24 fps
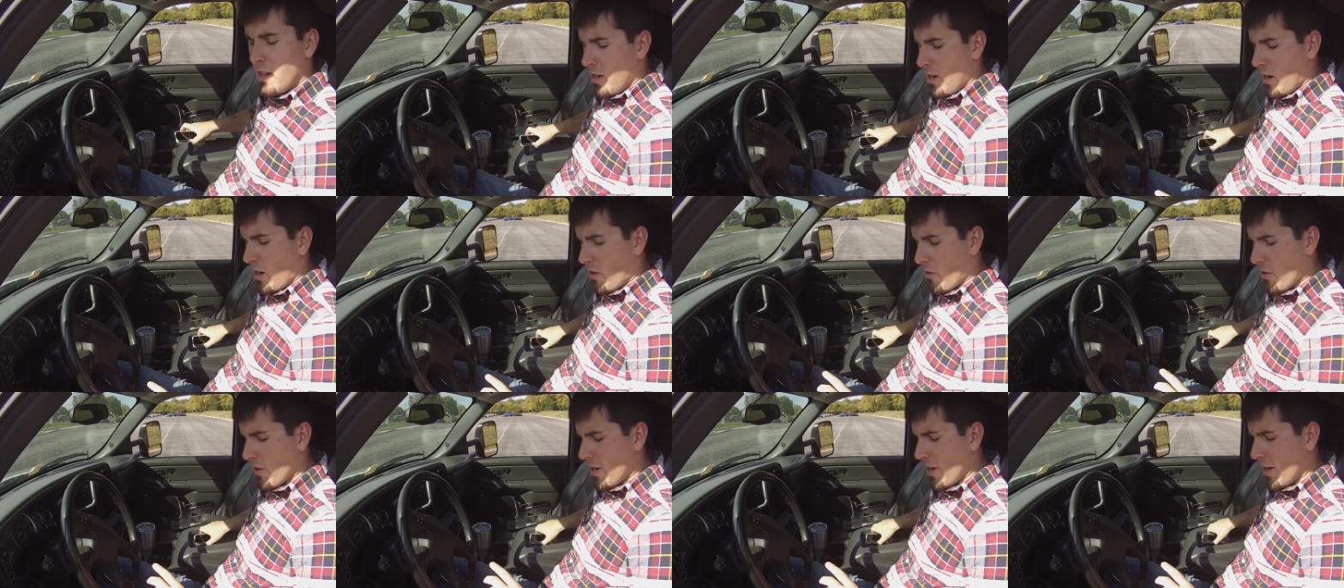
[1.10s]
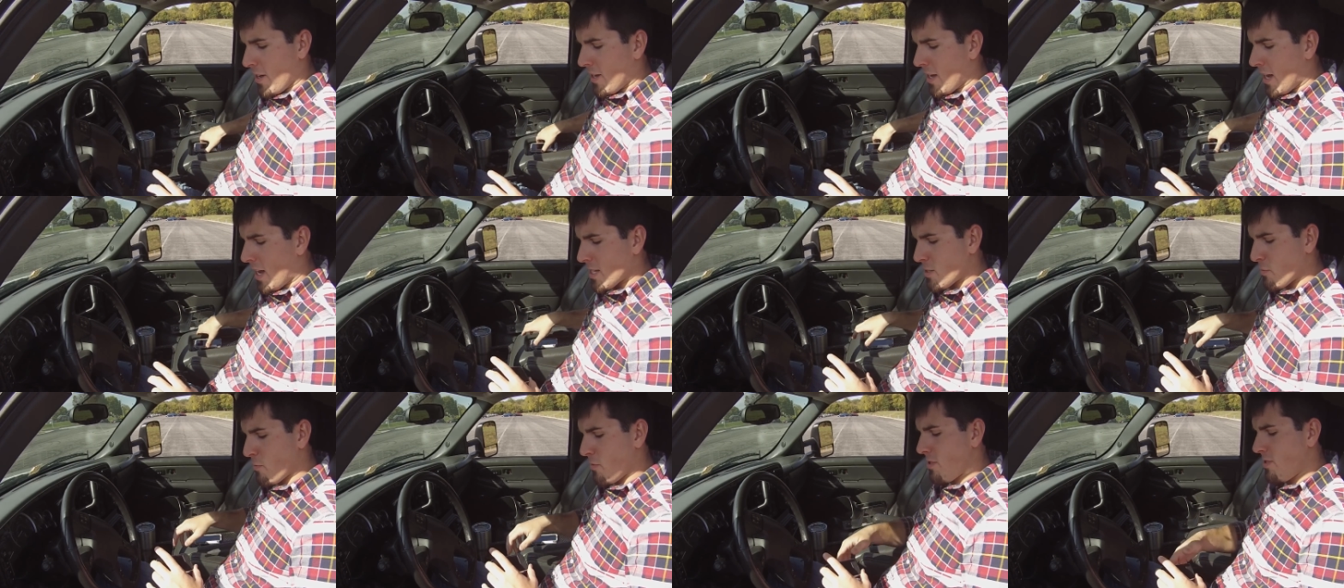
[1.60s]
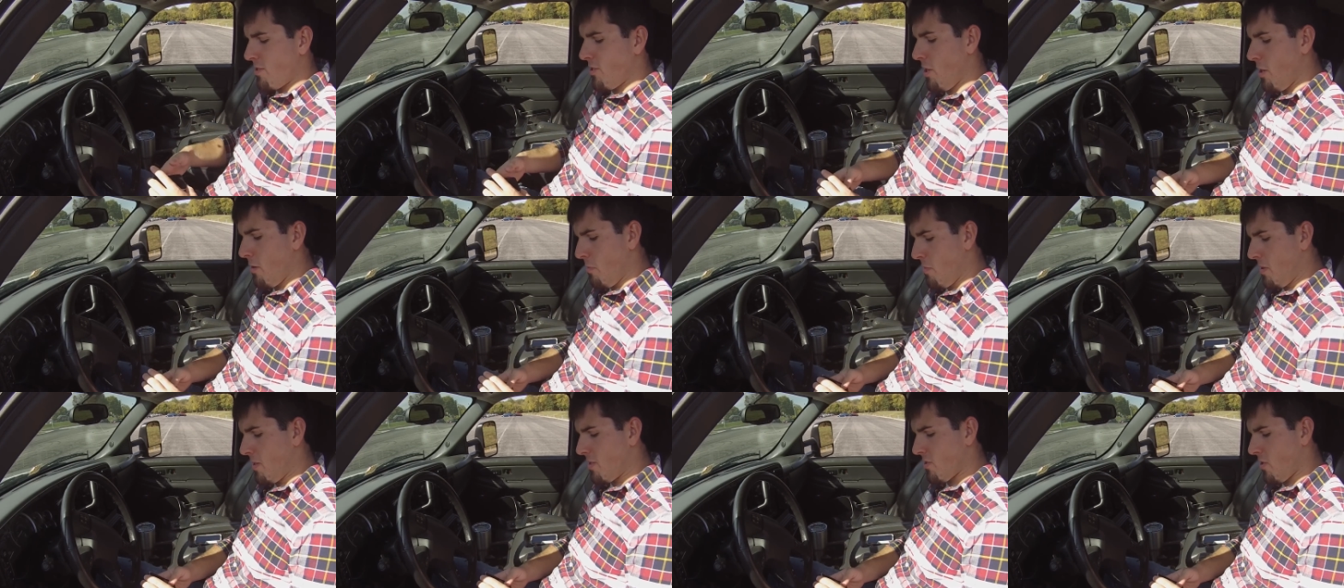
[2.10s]
Alright, hey guys, what's
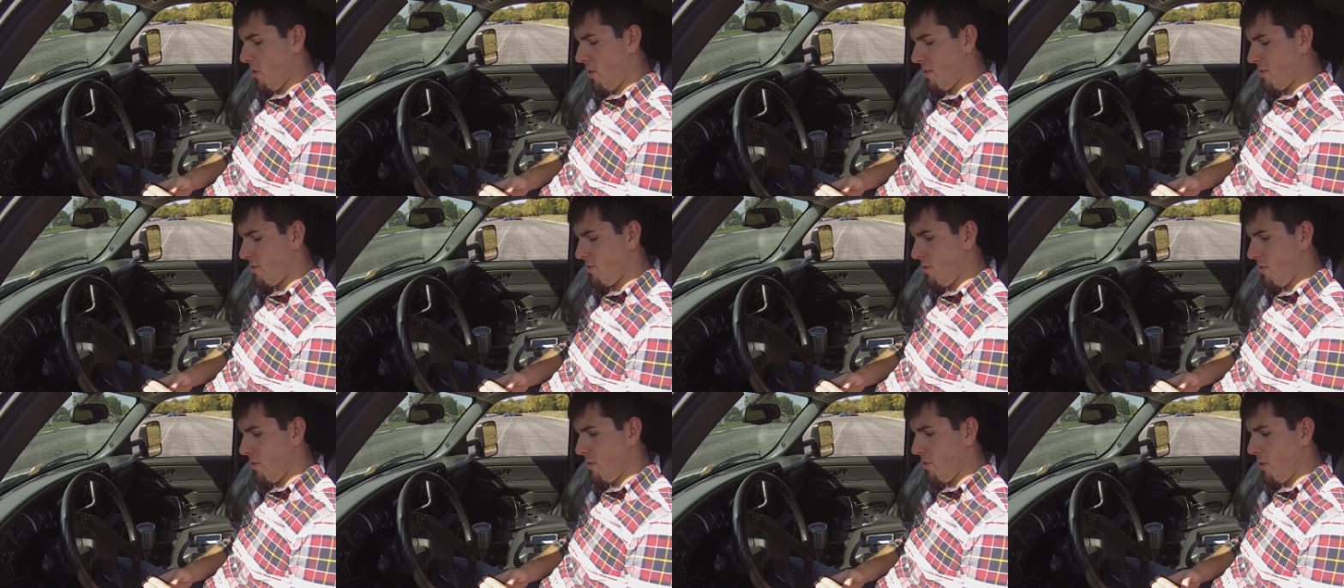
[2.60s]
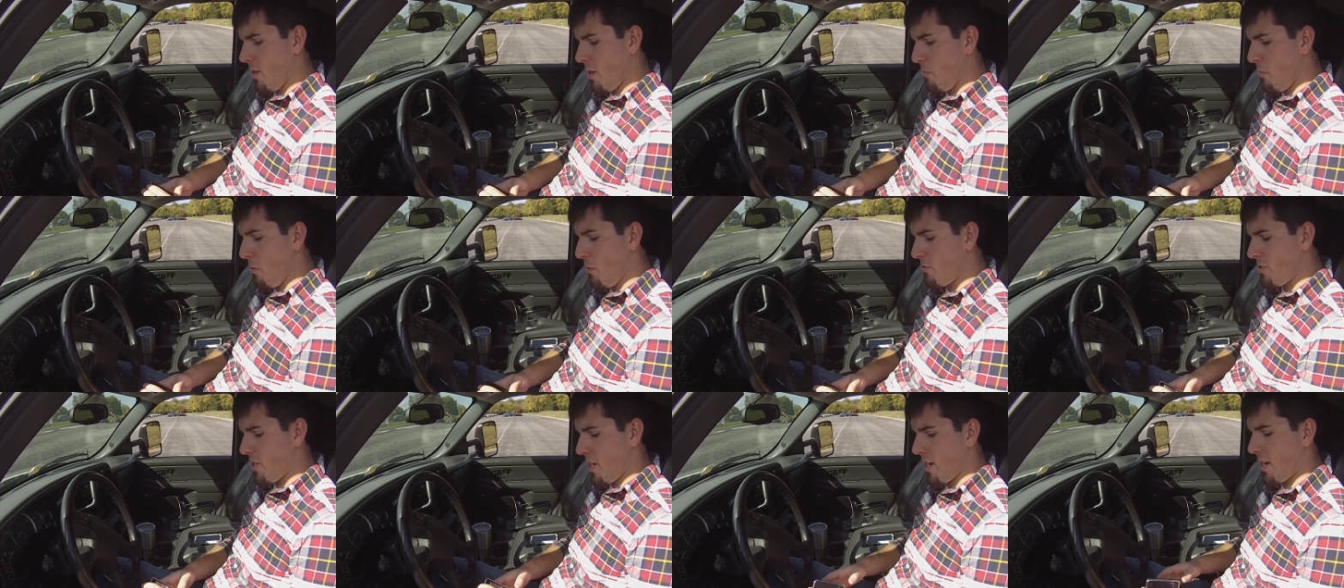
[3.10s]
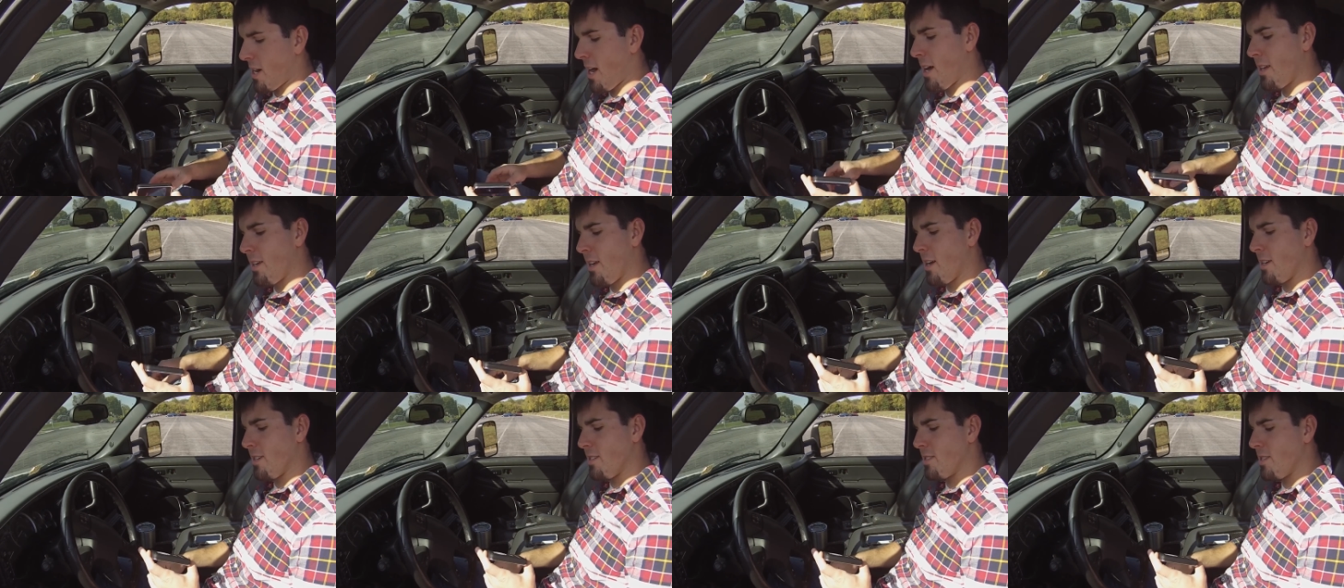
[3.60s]
up? It's Austin, Bowtie Guy
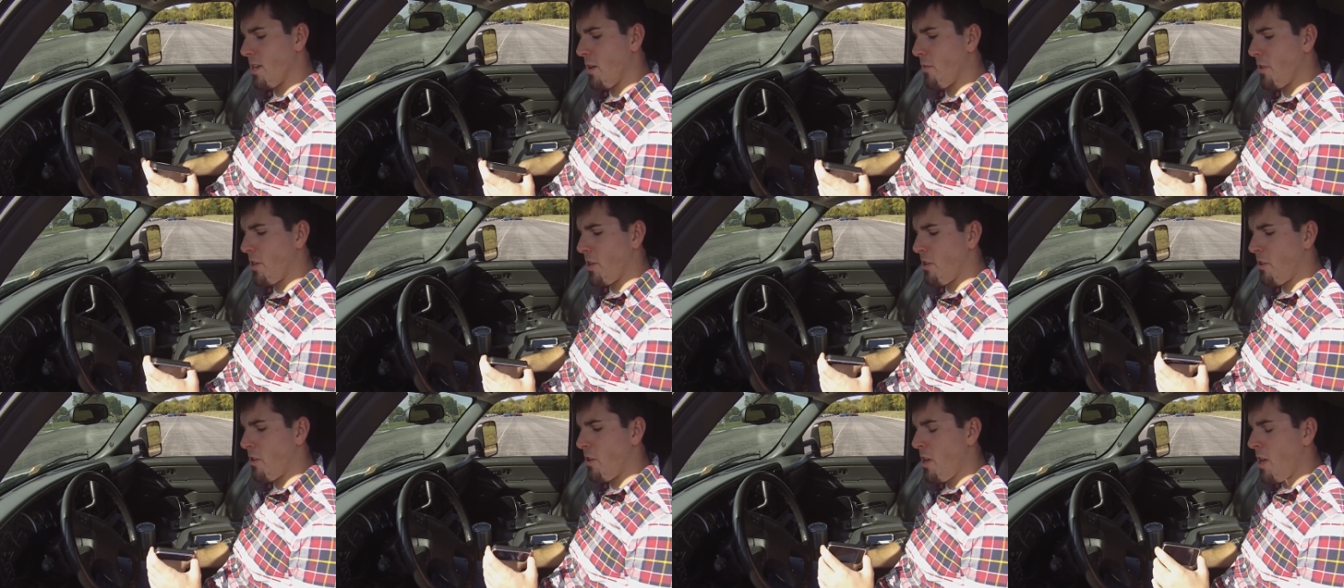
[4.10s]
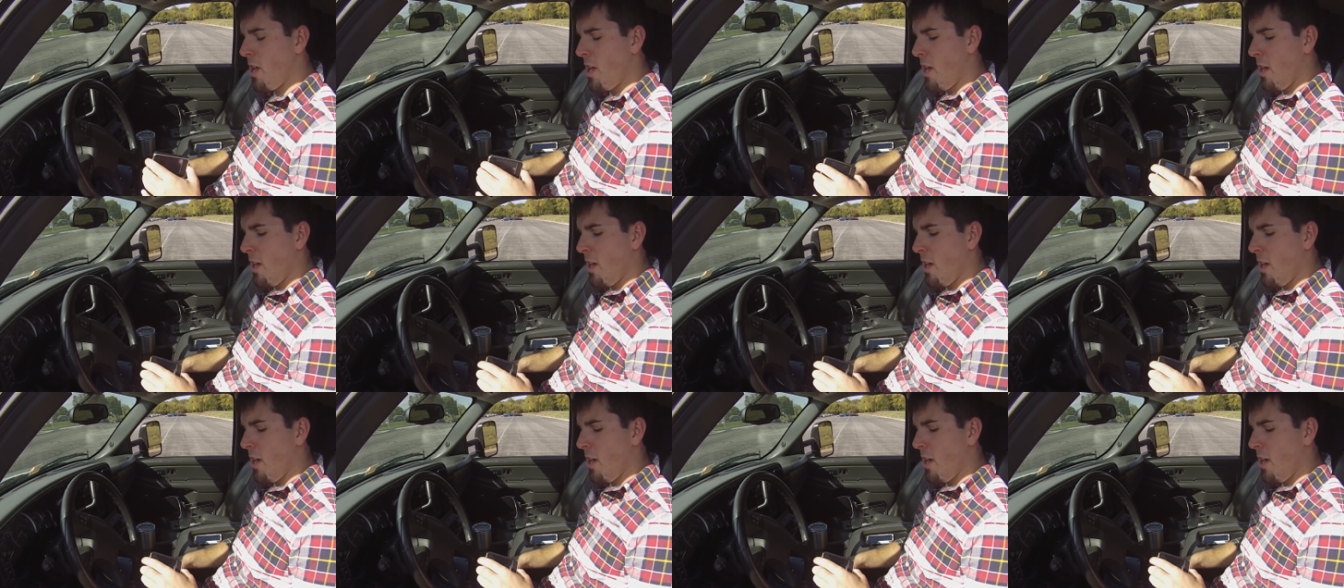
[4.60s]
97 here,